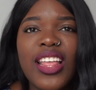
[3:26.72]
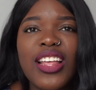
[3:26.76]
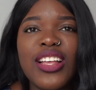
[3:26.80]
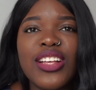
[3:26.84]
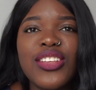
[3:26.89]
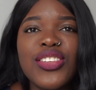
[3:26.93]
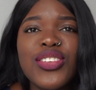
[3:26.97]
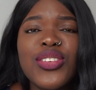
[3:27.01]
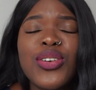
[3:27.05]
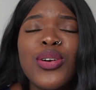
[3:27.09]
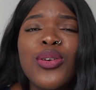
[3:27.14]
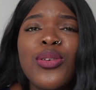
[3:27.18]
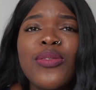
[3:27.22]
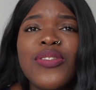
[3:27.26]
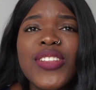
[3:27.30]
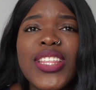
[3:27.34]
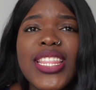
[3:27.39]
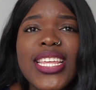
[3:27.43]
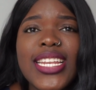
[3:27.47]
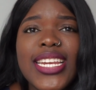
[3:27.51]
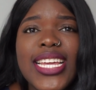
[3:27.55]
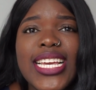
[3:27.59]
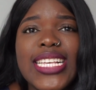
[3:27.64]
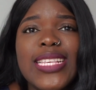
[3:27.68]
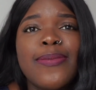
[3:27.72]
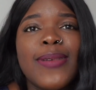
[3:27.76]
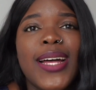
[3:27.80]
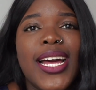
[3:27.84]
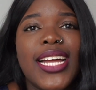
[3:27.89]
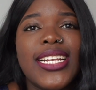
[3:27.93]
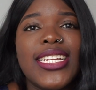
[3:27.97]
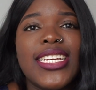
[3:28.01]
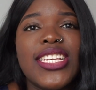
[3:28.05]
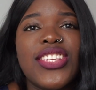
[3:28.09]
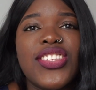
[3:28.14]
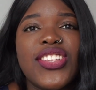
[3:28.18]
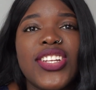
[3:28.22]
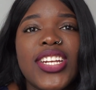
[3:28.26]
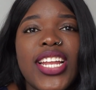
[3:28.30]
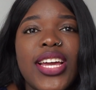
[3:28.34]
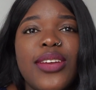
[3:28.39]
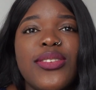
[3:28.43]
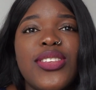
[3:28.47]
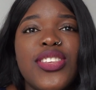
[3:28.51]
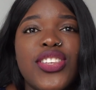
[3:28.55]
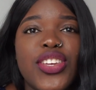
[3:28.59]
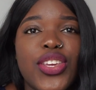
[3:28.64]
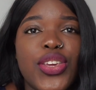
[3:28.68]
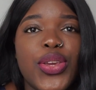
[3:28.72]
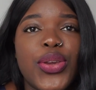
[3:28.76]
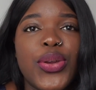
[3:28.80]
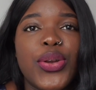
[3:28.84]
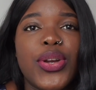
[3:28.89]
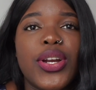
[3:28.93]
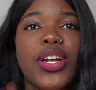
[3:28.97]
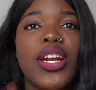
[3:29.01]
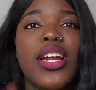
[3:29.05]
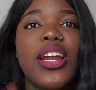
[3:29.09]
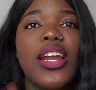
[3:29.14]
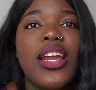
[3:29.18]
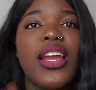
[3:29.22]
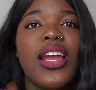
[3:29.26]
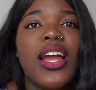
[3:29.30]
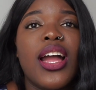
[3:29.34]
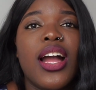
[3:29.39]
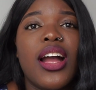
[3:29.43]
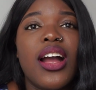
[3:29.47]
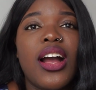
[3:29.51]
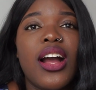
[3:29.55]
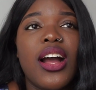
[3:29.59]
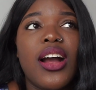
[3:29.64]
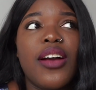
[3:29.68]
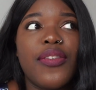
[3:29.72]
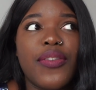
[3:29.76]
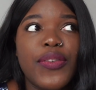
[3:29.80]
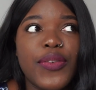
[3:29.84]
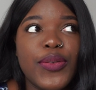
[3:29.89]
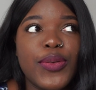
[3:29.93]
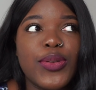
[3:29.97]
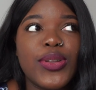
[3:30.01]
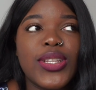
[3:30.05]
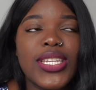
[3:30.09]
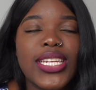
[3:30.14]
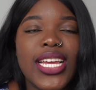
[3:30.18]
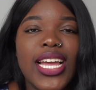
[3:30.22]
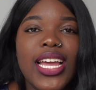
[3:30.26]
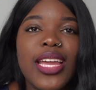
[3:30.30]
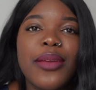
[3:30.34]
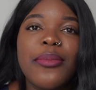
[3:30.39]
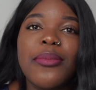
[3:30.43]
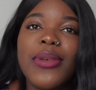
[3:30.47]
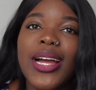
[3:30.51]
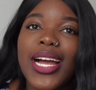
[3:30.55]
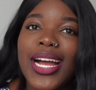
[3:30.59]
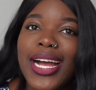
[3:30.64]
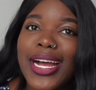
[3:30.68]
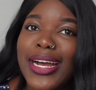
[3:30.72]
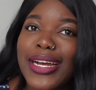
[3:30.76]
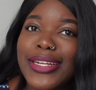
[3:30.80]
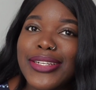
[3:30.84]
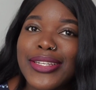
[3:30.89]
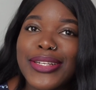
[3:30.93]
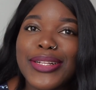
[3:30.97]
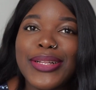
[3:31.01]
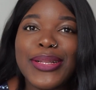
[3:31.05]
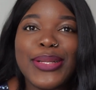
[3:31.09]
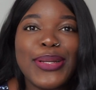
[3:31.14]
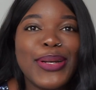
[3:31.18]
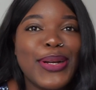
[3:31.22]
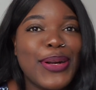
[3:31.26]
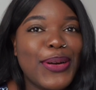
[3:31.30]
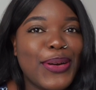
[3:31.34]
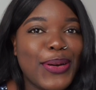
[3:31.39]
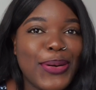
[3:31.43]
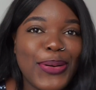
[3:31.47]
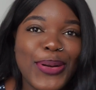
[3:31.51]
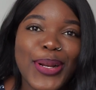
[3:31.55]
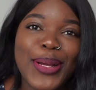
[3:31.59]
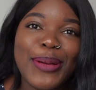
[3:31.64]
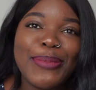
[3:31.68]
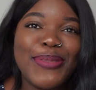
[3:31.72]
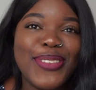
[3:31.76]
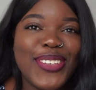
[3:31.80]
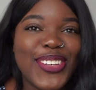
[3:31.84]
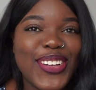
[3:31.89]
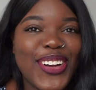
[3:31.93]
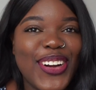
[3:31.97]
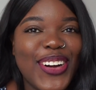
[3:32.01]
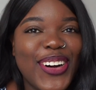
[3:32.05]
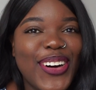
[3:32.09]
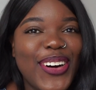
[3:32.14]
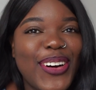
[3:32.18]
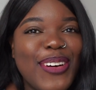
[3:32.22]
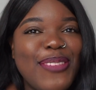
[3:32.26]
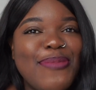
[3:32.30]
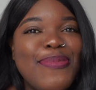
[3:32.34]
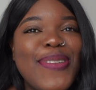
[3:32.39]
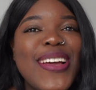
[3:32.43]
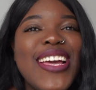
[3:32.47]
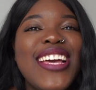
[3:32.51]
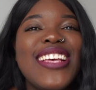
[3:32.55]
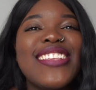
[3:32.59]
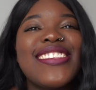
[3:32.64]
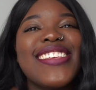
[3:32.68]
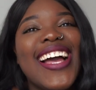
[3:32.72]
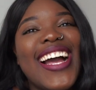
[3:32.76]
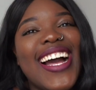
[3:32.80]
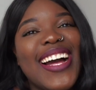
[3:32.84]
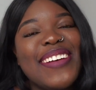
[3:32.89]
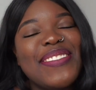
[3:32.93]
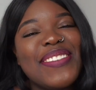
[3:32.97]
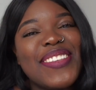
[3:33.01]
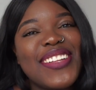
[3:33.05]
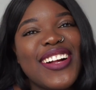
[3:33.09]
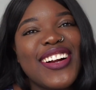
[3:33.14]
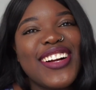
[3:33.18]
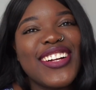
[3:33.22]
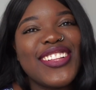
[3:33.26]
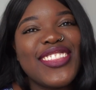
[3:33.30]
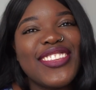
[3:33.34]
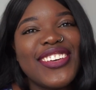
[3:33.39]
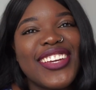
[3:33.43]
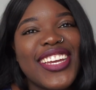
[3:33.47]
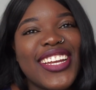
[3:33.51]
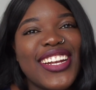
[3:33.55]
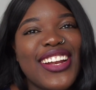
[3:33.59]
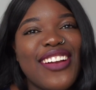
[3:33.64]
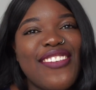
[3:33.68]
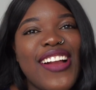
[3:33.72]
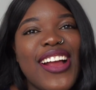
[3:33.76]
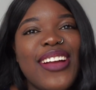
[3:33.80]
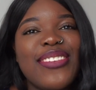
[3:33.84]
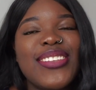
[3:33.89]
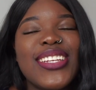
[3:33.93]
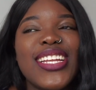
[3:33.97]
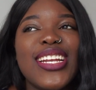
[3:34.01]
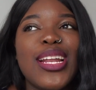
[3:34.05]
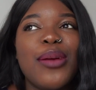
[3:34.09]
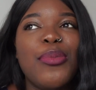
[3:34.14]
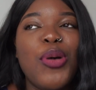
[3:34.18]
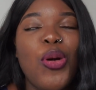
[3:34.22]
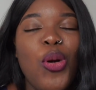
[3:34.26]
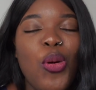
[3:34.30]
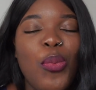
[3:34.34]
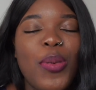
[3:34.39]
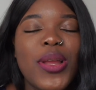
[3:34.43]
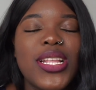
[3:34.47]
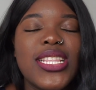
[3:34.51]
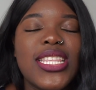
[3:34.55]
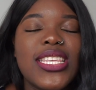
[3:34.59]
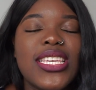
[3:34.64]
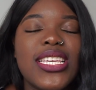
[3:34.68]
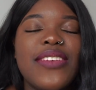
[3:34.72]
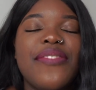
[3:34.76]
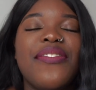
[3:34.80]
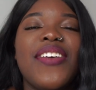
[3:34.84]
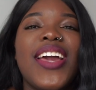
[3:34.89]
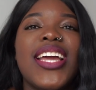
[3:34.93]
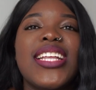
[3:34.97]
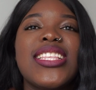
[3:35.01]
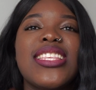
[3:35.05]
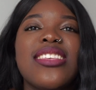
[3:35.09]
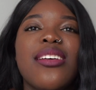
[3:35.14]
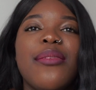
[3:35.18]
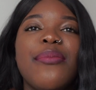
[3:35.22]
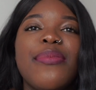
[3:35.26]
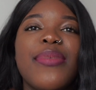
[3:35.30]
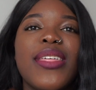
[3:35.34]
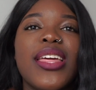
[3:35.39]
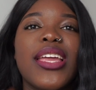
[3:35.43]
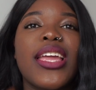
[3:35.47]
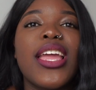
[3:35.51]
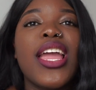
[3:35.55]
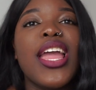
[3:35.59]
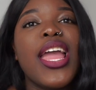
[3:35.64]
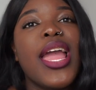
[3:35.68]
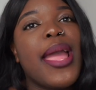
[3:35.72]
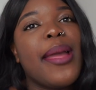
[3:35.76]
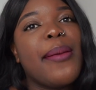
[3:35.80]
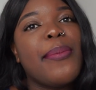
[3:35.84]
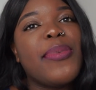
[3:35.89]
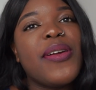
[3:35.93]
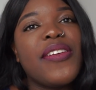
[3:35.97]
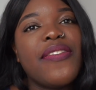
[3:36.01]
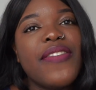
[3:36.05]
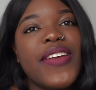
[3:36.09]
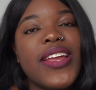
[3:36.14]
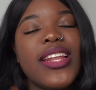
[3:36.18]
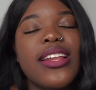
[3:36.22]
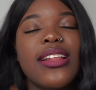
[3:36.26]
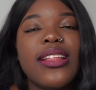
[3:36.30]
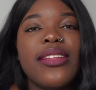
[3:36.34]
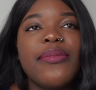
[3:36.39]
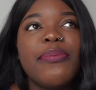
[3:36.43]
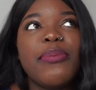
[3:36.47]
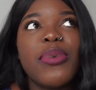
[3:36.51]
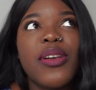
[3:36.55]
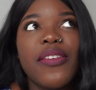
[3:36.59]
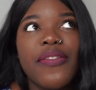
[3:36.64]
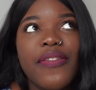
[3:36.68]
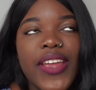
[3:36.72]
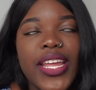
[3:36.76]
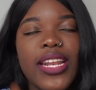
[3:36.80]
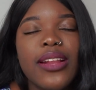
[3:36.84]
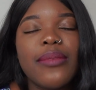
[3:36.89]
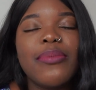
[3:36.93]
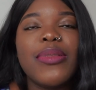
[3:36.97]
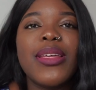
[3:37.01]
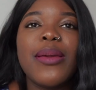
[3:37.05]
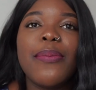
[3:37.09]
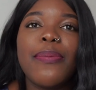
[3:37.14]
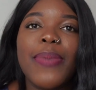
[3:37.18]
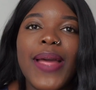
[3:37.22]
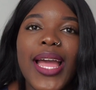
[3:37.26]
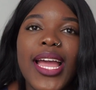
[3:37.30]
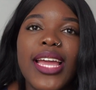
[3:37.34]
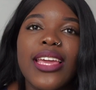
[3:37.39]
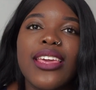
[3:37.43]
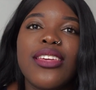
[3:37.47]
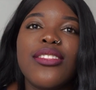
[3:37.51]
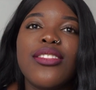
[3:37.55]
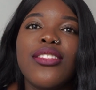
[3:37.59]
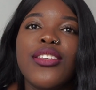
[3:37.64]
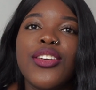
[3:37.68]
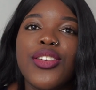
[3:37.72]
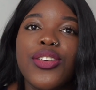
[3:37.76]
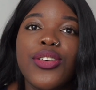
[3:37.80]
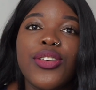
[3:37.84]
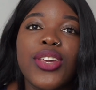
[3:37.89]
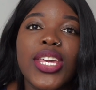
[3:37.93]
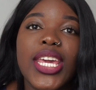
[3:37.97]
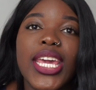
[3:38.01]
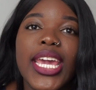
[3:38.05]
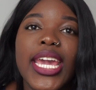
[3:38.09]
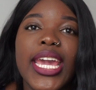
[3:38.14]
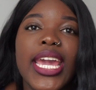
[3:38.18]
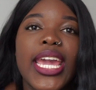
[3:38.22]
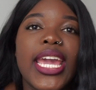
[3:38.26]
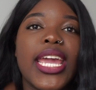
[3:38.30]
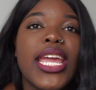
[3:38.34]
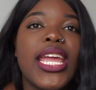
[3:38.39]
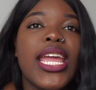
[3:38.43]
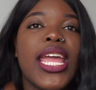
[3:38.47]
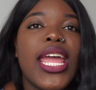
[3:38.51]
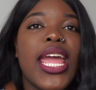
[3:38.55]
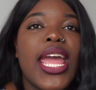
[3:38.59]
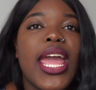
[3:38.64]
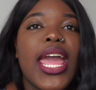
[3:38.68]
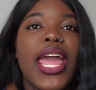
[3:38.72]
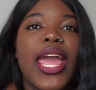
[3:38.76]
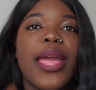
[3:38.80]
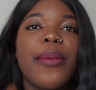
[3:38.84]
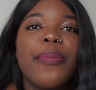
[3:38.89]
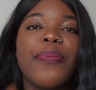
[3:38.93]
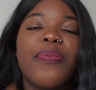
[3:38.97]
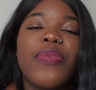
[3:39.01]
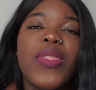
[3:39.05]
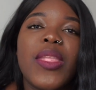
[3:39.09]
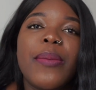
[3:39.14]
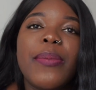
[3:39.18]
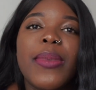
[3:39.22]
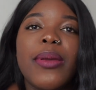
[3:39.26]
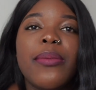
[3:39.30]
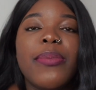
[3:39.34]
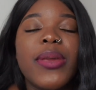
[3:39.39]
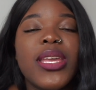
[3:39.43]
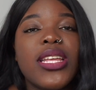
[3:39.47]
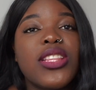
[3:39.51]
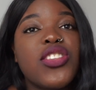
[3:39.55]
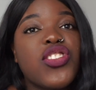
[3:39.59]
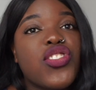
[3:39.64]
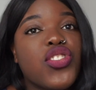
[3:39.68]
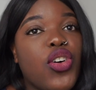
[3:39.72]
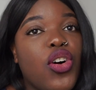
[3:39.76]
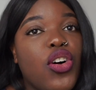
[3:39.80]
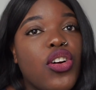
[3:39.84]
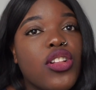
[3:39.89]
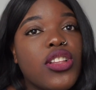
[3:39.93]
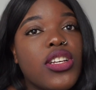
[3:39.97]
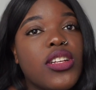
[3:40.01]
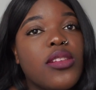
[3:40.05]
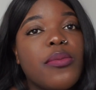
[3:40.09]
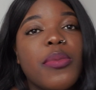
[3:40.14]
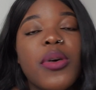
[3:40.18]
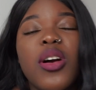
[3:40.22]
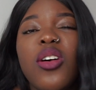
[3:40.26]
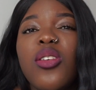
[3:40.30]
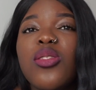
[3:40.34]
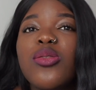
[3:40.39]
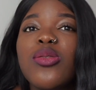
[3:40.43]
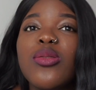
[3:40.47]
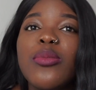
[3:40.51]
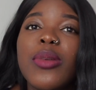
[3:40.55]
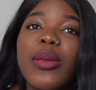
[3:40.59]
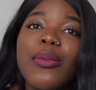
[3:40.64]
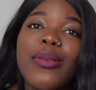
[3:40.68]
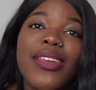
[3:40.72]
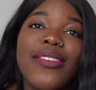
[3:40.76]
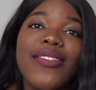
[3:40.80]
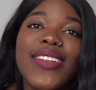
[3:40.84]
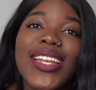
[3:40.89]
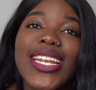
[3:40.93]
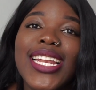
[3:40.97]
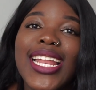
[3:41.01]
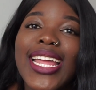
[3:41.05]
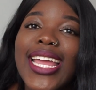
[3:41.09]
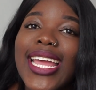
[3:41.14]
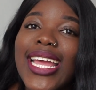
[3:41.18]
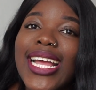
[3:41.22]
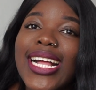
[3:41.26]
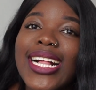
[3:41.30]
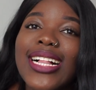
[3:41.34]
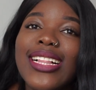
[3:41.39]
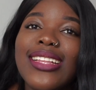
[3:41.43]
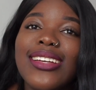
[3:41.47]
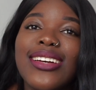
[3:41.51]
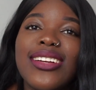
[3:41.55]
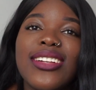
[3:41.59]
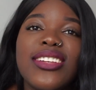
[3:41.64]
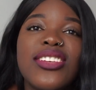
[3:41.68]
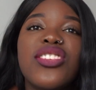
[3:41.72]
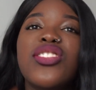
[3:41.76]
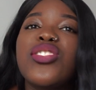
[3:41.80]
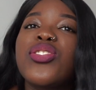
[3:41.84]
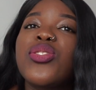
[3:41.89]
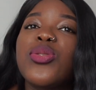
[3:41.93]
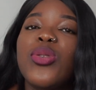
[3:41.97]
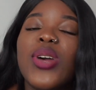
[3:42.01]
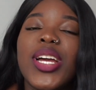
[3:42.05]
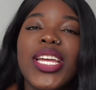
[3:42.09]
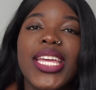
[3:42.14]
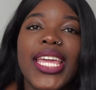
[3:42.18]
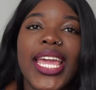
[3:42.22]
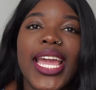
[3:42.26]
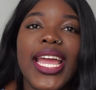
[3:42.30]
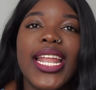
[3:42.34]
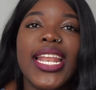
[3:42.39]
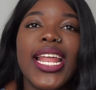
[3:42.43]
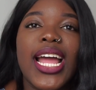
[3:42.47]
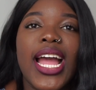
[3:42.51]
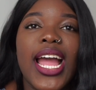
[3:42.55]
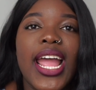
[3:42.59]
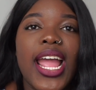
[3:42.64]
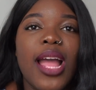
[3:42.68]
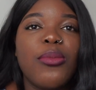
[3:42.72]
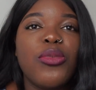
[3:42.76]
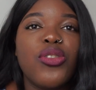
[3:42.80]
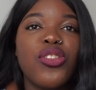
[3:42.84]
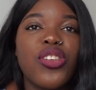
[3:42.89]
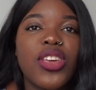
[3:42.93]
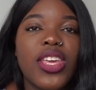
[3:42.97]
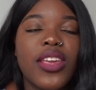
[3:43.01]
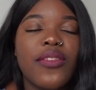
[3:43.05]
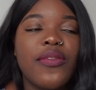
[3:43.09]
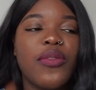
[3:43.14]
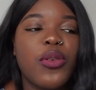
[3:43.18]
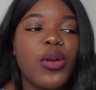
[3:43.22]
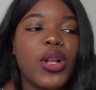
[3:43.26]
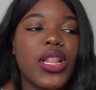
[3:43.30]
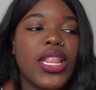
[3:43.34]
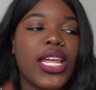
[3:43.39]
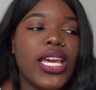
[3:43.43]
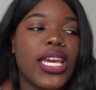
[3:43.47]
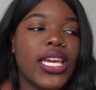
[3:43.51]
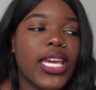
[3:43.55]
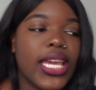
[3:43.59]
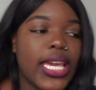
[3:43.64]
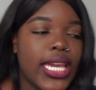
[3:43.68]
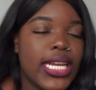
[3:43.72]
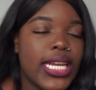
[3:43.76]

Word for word: so hopefully the next plan is to now secure a full-time adult grown-up job so I have started looking around and I'm hoping to find something preferably back in the UK and um, maybe in Scotland but also maybe even in England so again I am looking for like